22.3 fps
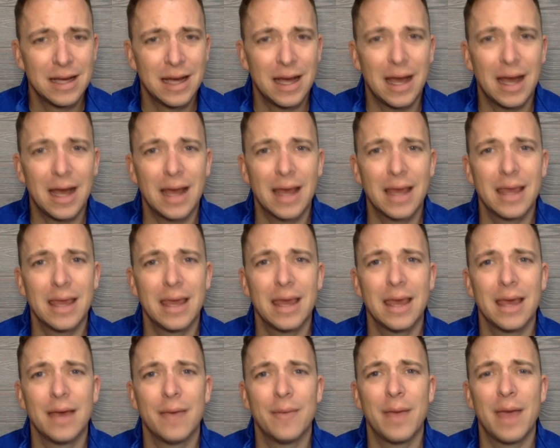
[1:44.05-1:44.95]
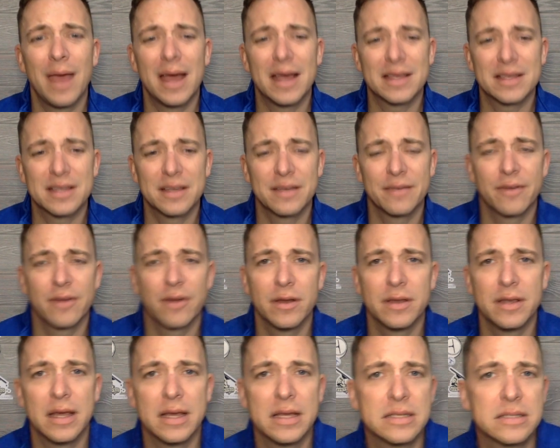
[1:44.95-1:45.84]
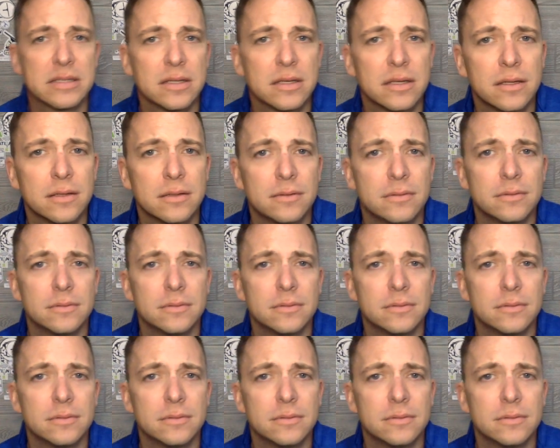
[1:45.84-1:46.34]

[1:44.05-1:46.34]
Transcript: I am asking very nicely.